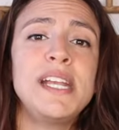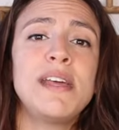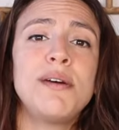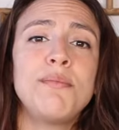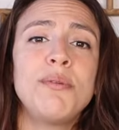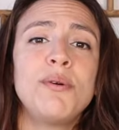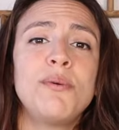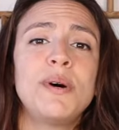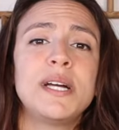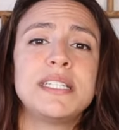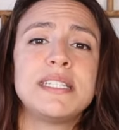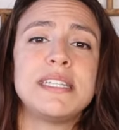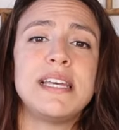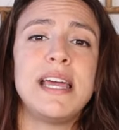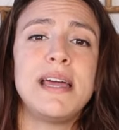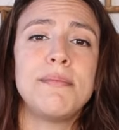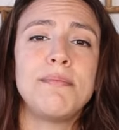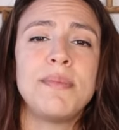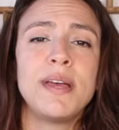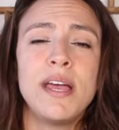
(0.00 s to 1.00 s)
number one
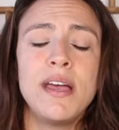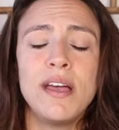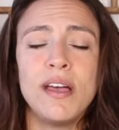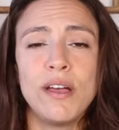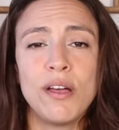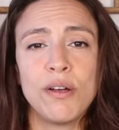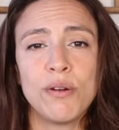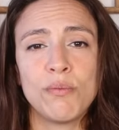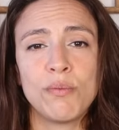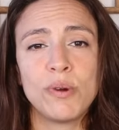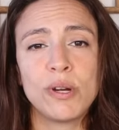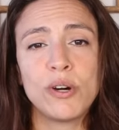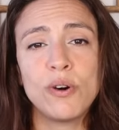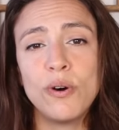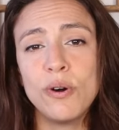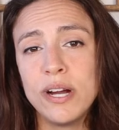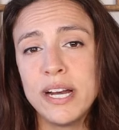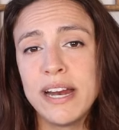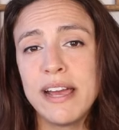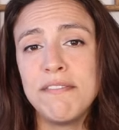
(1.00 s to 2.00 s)
tip.
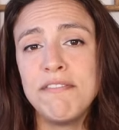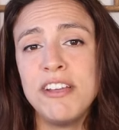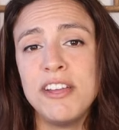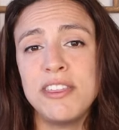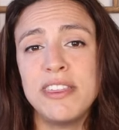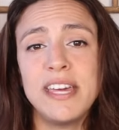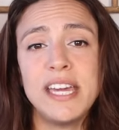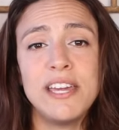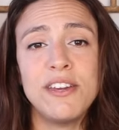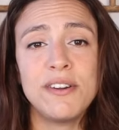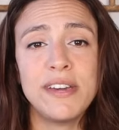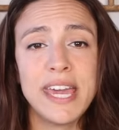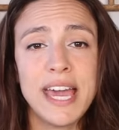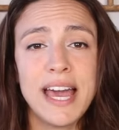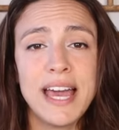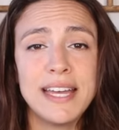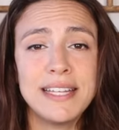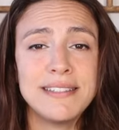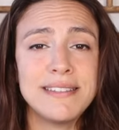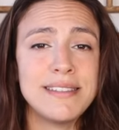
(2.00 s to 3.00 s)
Record everything you
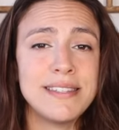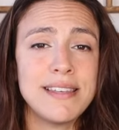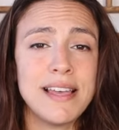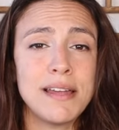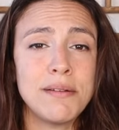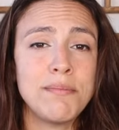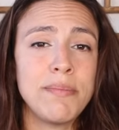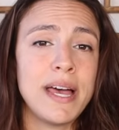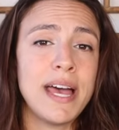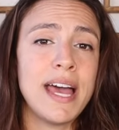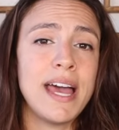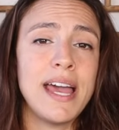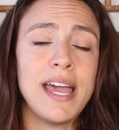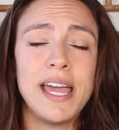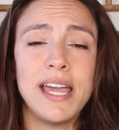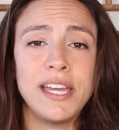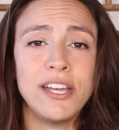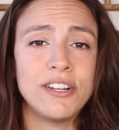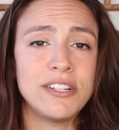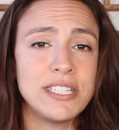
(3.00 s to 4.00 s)
can said by
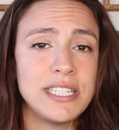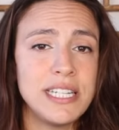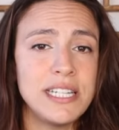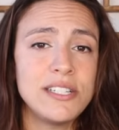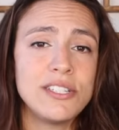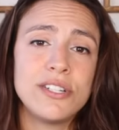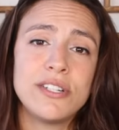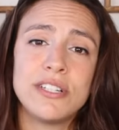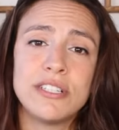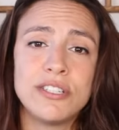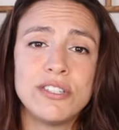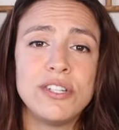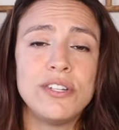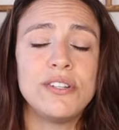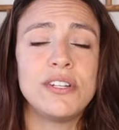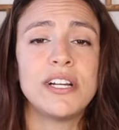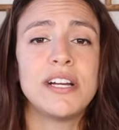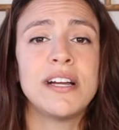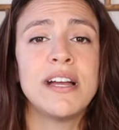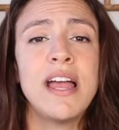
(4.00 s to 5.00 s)
your teacher or
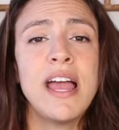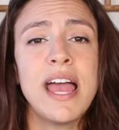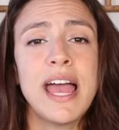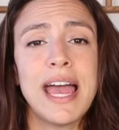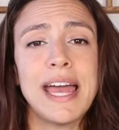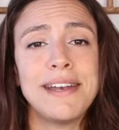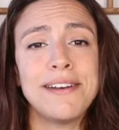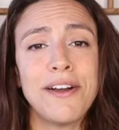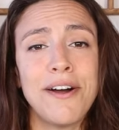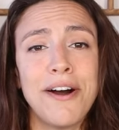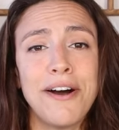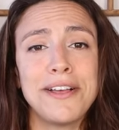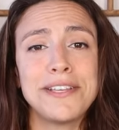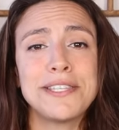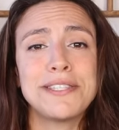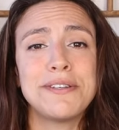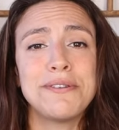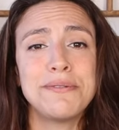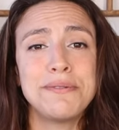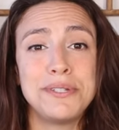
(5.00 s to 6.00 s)
tutor and
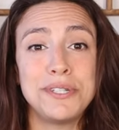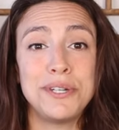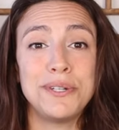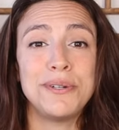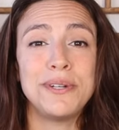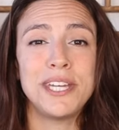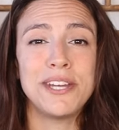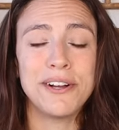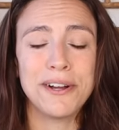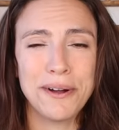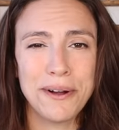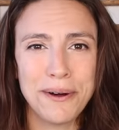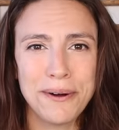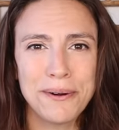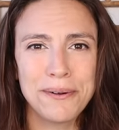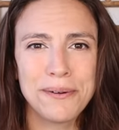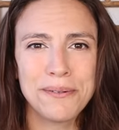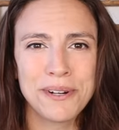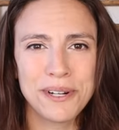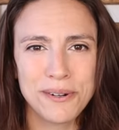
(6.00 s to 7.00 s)
also do your
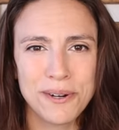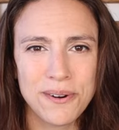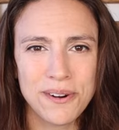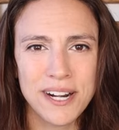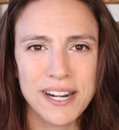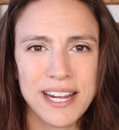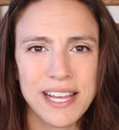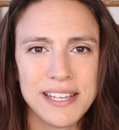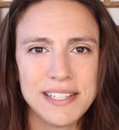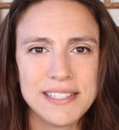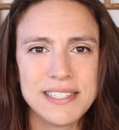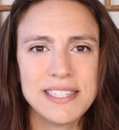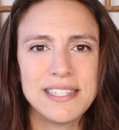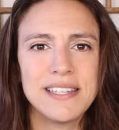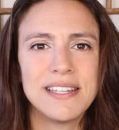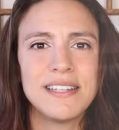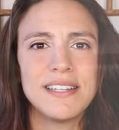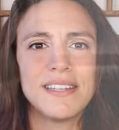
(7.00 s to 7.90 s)
own recordings.